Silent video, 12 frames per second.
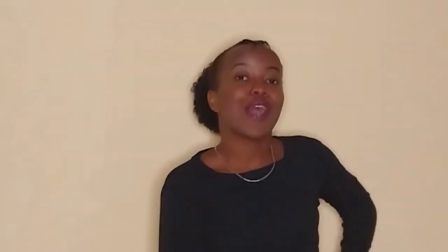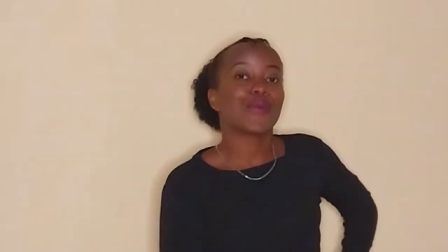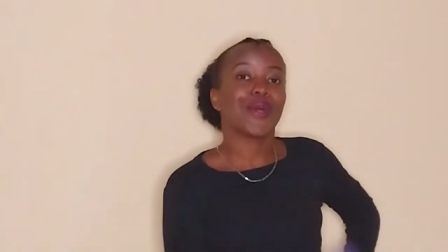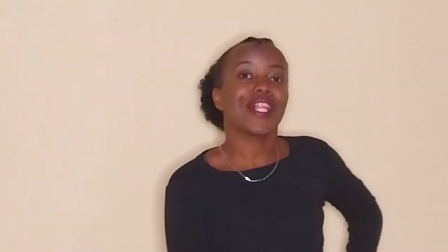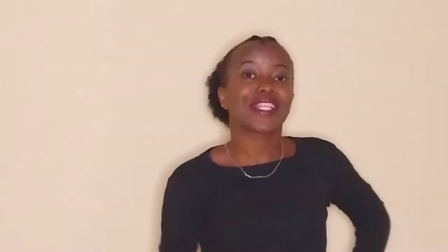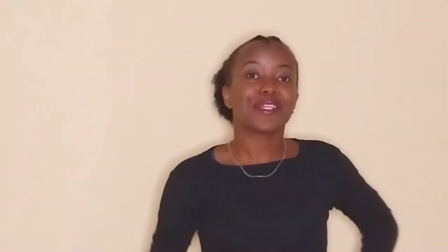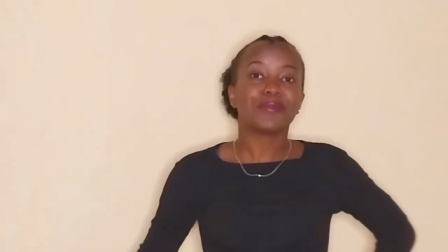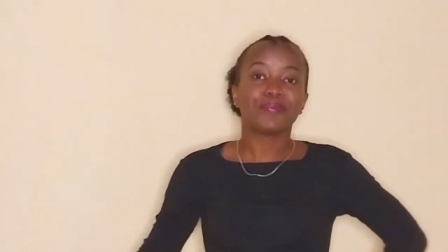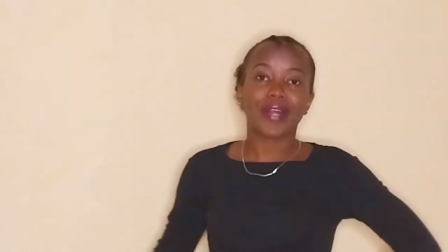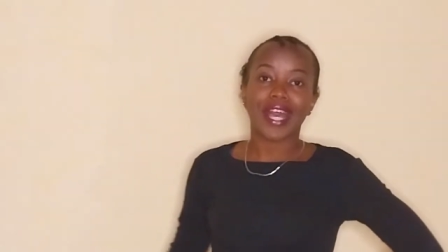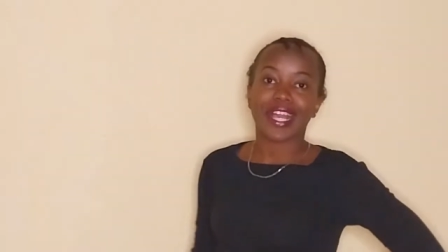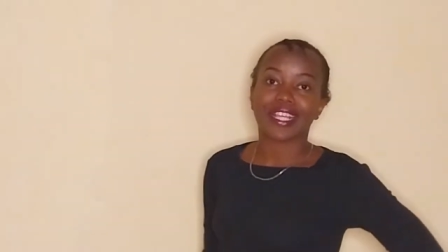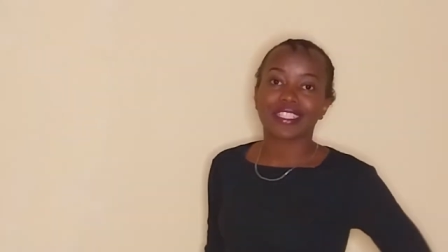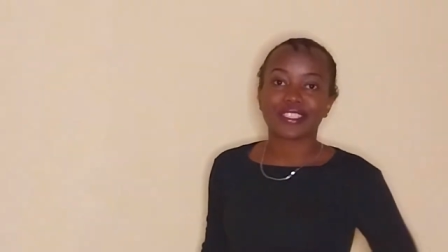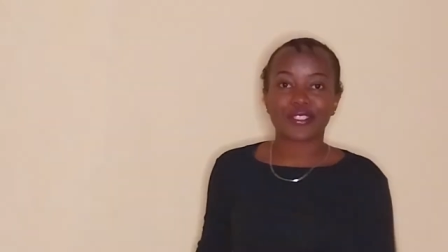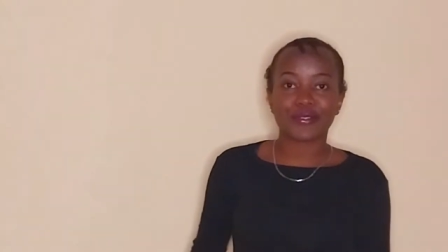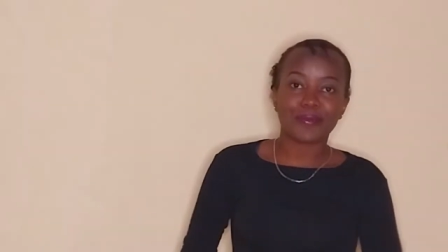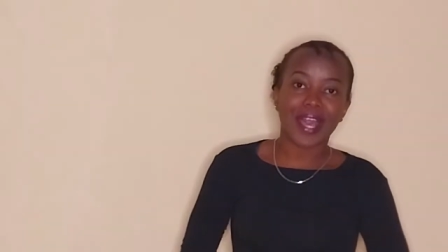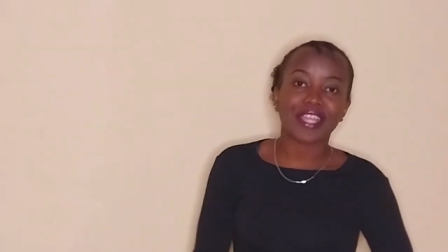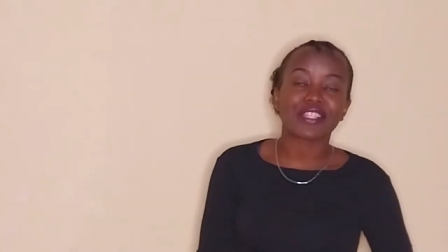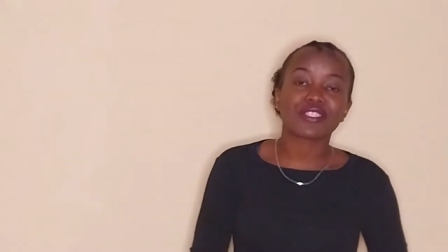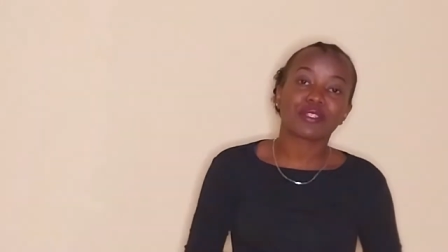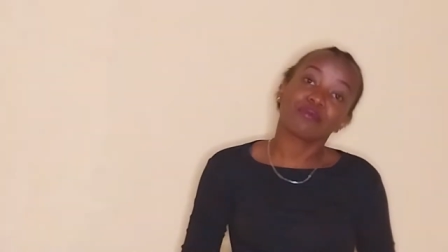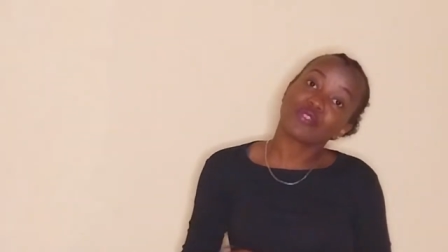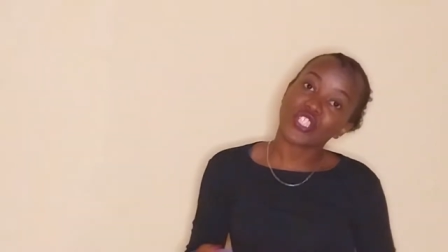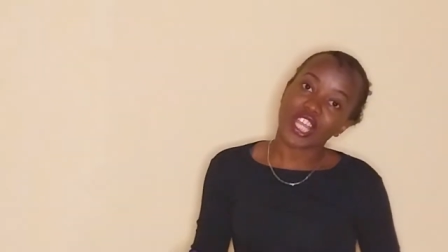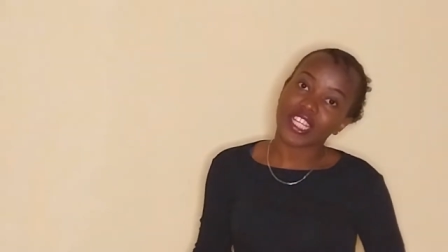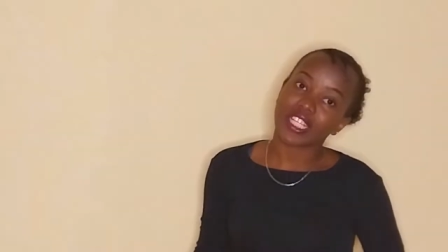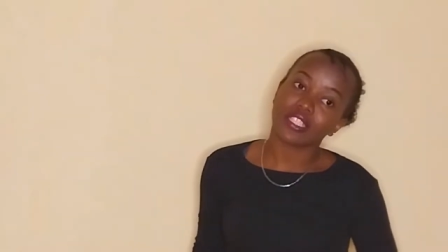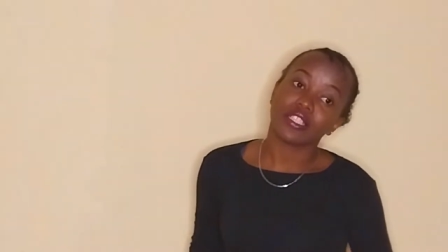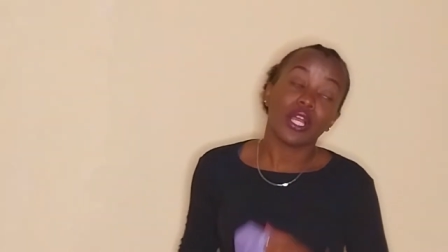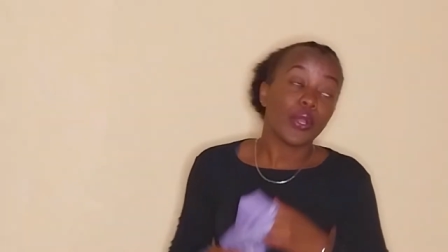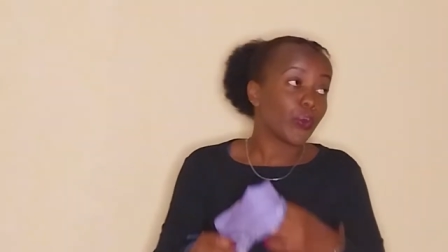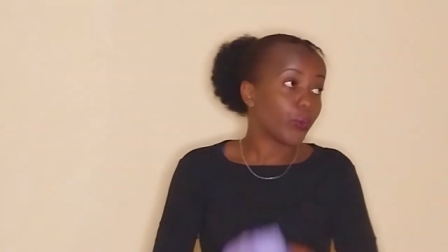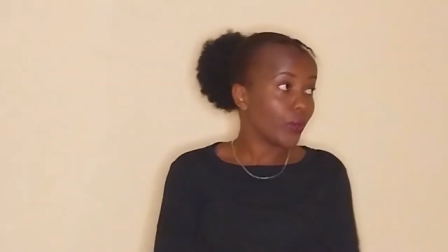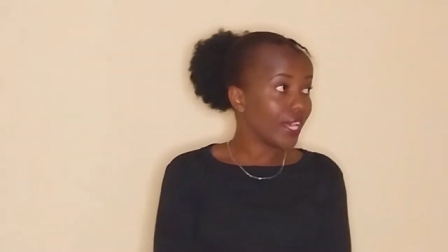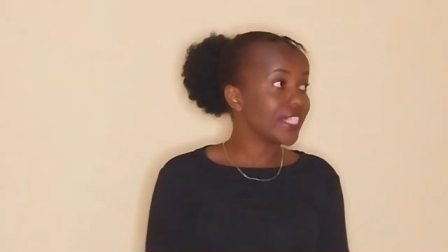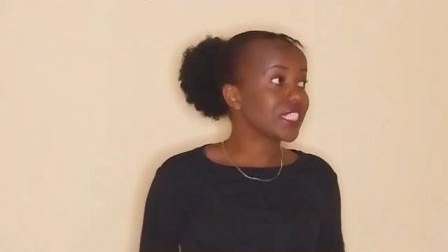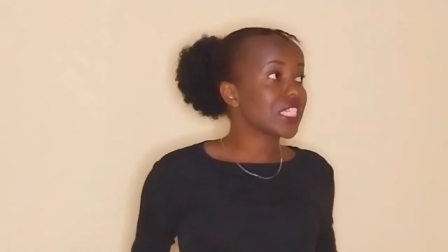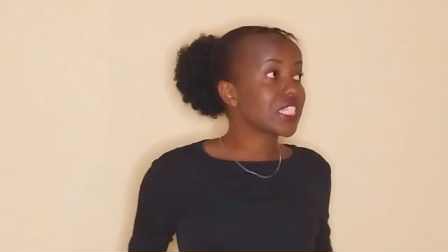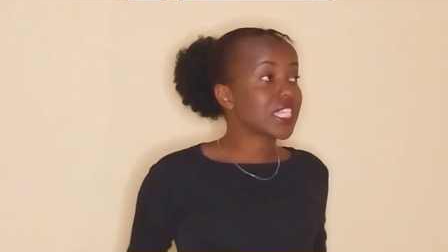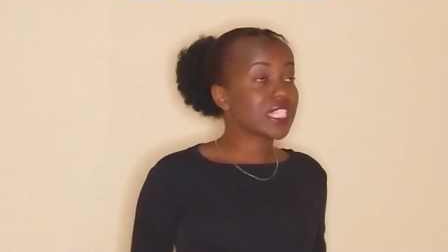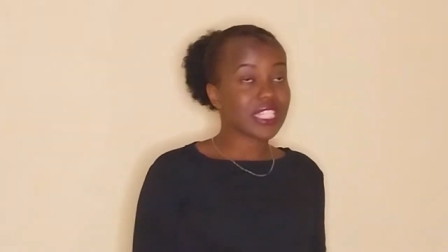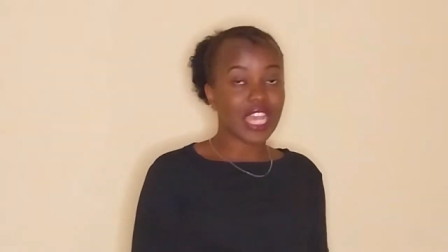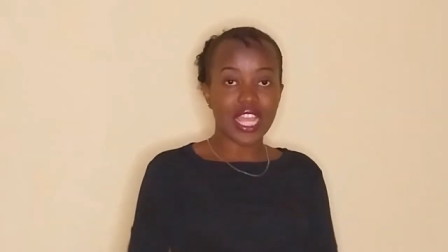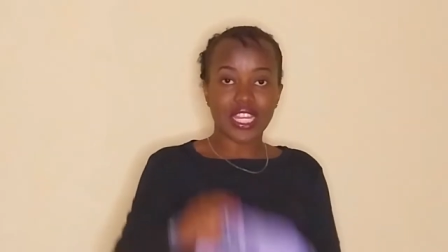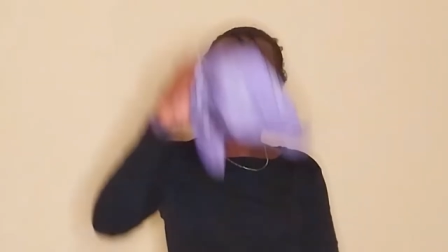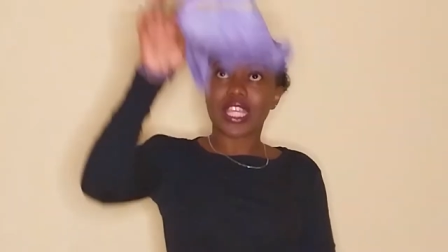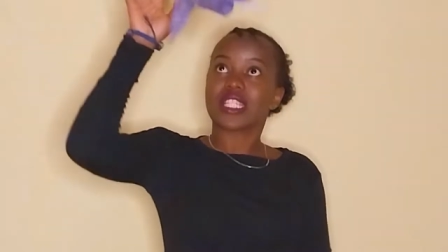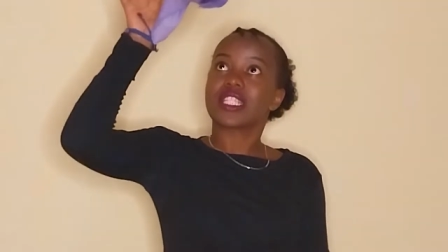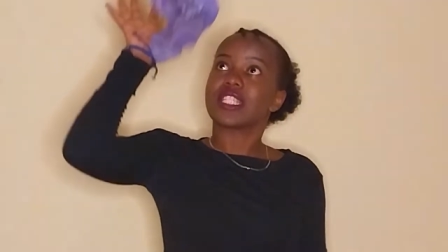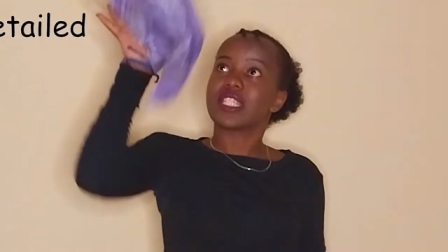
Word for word: Welcome back to my YouTube channel. Well, it is another